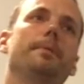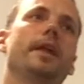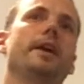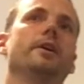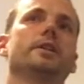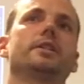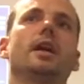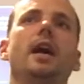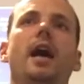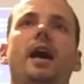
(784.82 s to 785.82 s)
players
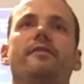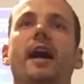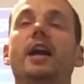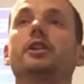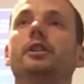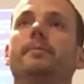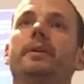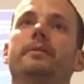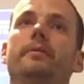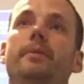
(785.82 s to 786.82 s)
have actually
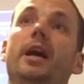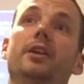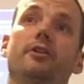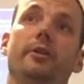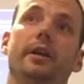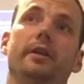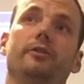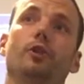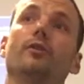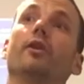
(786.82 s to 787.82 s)
begun doing
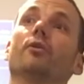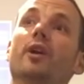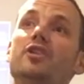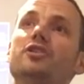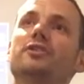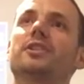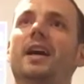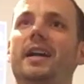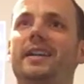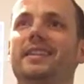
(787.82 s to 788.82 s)
sort of original
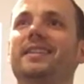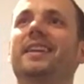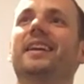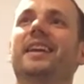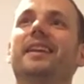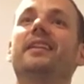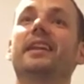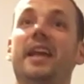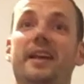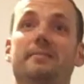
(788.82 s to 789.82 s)
science in the
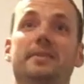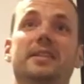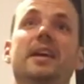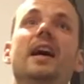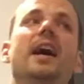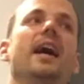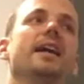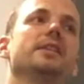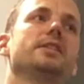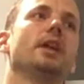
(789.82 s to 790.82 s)
games.
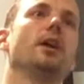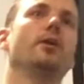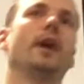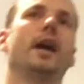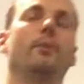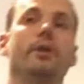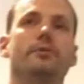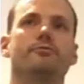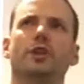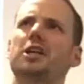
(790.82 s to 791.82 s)
And so we
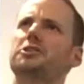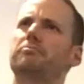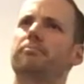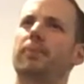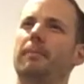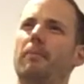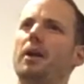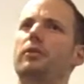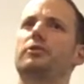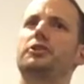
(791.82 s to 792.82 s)
just a
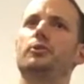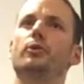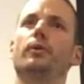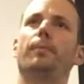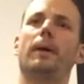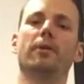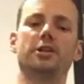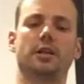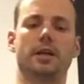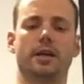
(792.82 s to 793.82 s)
month or two
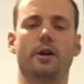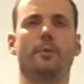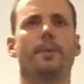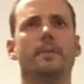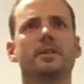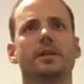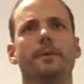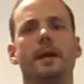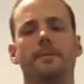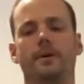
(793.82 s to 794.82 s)
published a
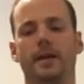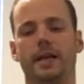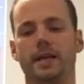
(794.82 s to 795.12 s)
paper in